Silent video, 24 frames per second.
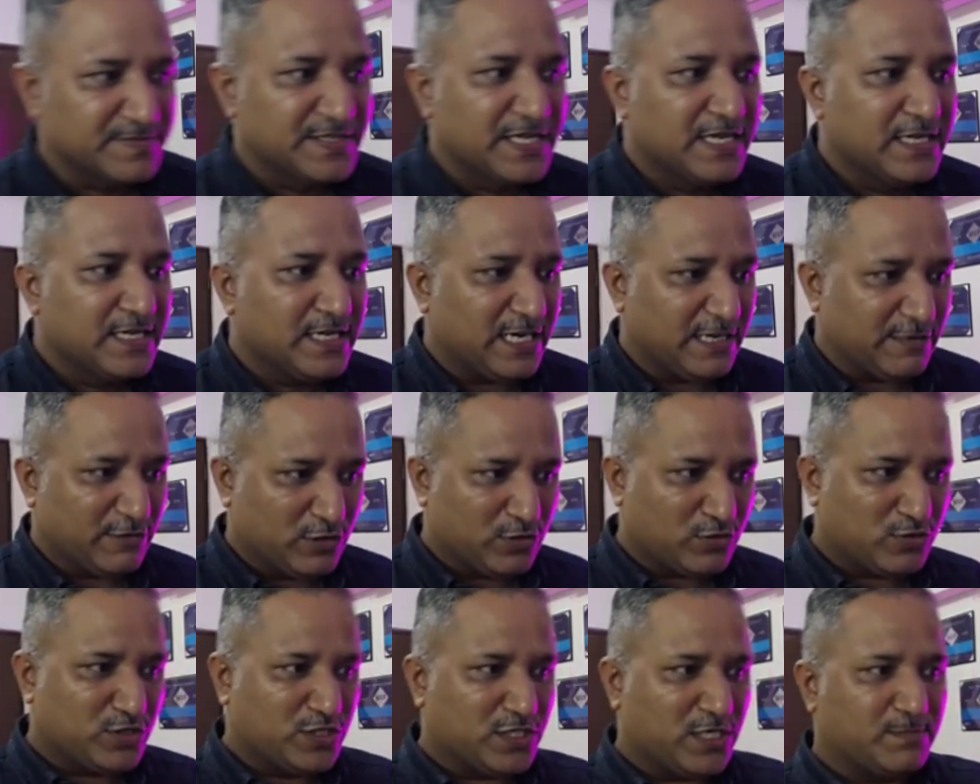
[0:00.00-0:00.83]
I want to
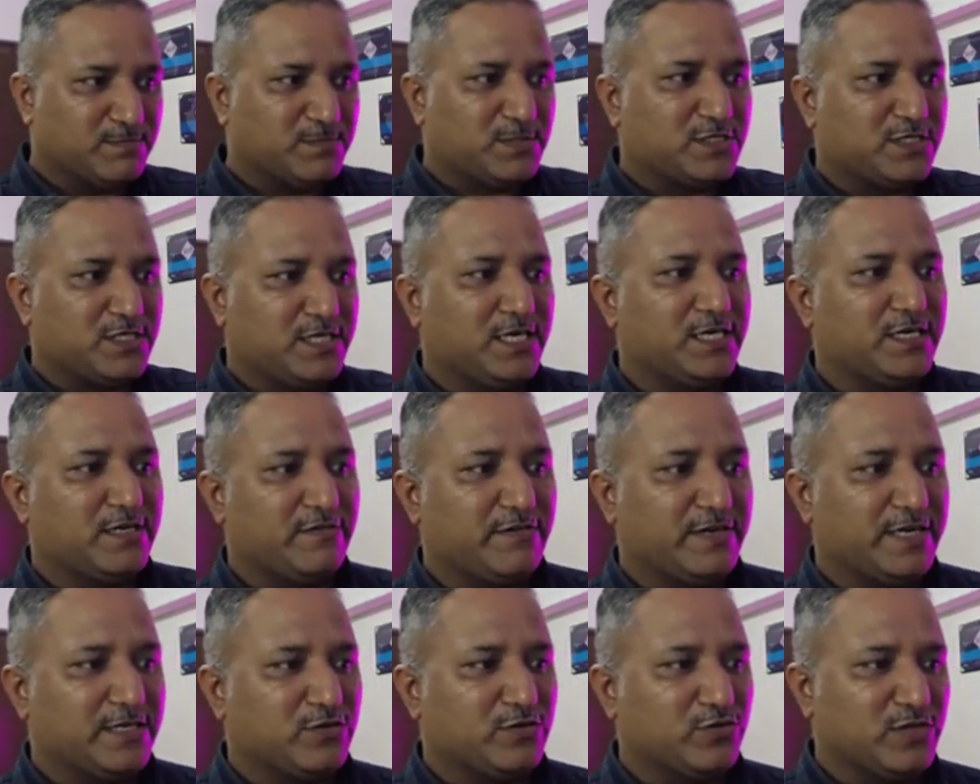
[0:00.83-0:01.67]
jump straight away
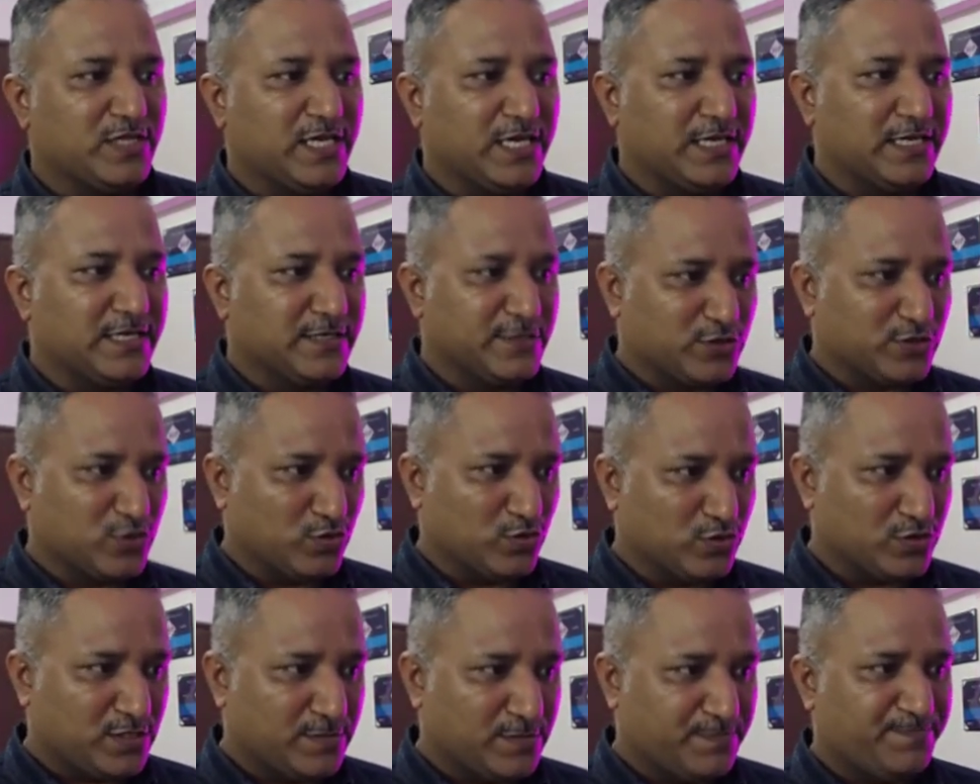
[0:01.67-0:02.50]
to the resource
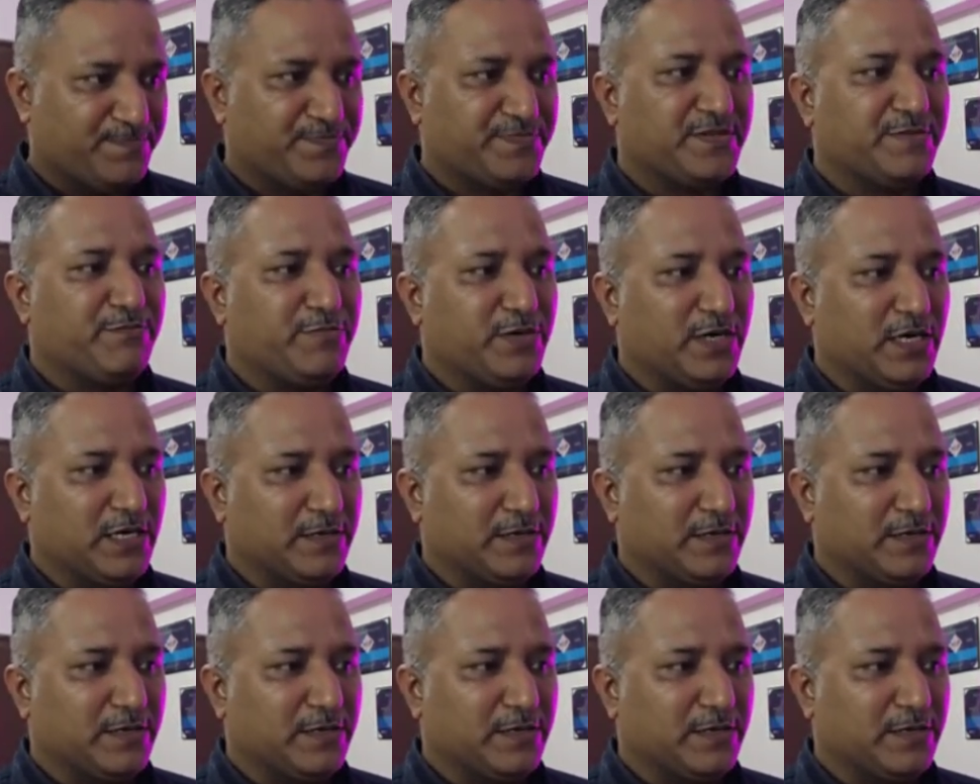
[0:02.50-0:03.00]
part.